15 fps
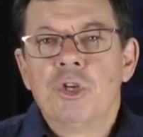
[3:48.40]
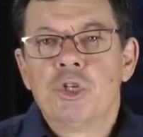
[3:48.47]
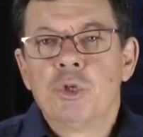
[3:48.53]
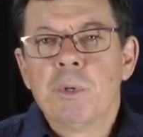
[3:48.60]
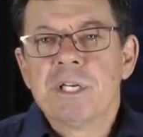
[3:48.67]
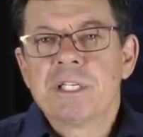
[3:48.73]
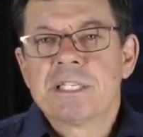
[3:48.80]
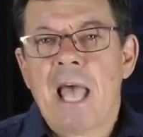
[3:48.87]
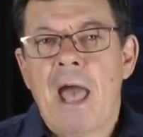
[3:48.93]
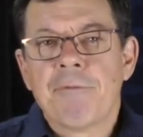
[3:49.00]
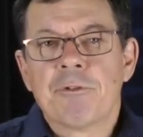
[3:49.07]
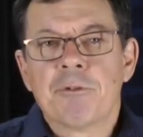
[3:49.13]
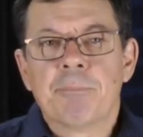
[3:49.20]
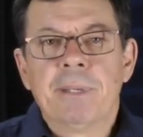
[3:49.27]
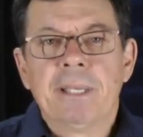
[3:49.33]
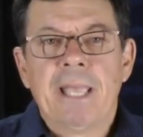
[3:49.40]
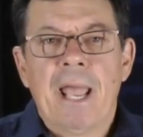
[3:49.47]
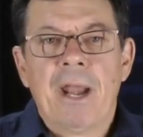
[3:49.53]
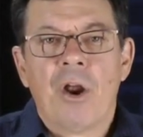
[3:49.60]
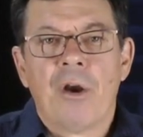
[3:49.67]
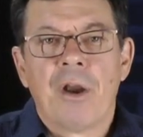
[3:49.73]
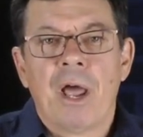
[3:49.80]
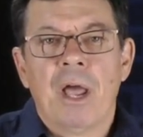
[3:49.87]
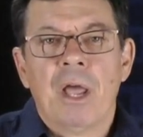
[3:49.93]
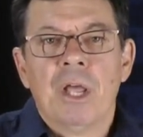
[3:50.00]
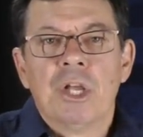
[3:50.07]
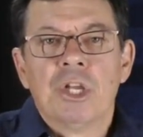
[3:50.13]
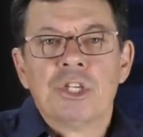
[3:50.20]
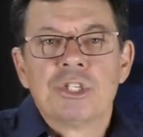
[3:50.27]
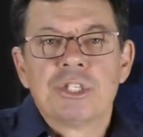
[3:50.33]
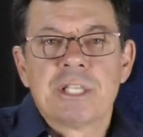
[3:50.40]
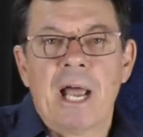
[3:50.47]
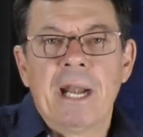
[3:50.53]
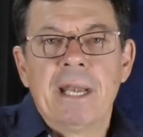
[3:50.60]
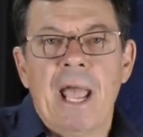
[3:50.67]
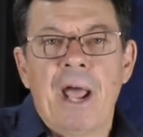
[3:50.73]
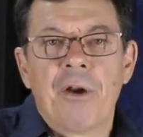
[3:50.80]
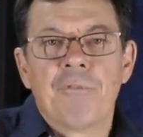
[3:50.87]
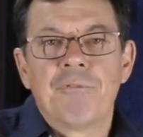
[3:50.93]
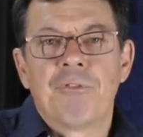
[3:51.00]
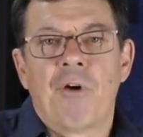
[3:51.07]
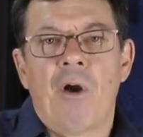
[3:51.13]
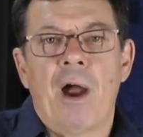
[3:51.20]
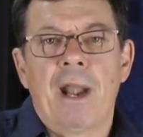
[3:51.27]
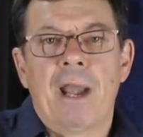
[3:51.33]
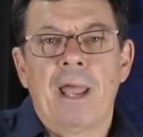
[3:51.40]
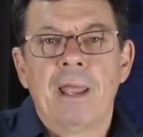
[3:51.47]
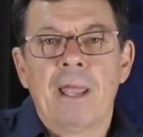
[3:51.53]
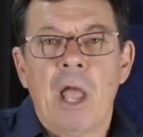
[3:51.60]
Jewish Sabbath began on a sundown on Friday,